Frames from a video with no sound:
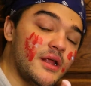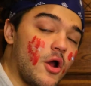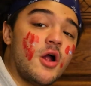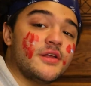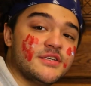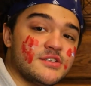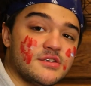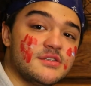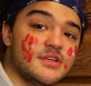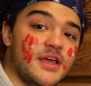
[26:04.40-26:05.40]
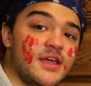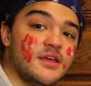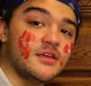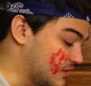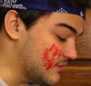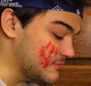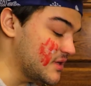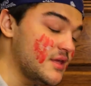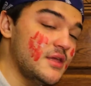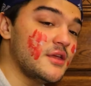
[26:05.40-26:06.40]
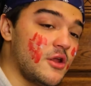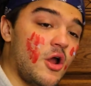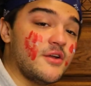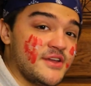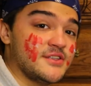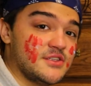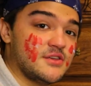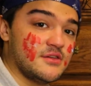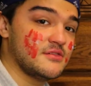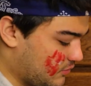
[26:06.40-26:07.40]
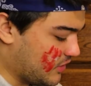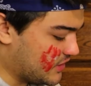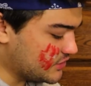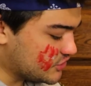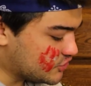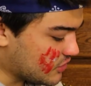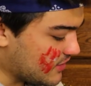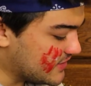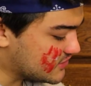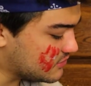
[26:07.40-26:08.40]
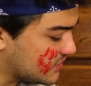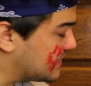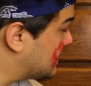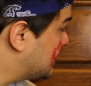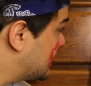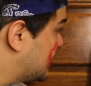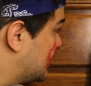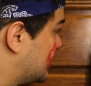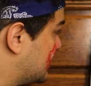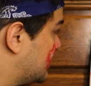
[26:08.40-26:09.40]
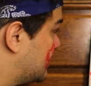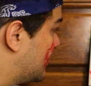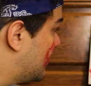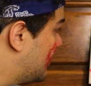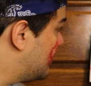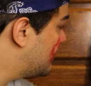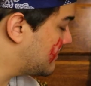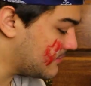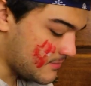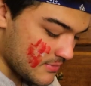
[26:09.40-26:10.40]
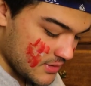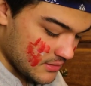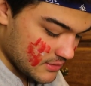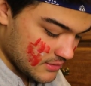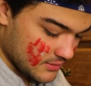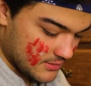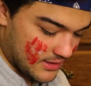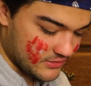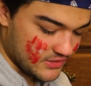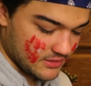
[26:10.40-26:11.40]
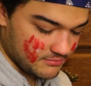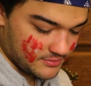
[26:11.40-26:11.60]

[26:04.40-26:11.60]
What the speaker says: an artist today. I'm being an artist. We're gonna just draw this one in, I think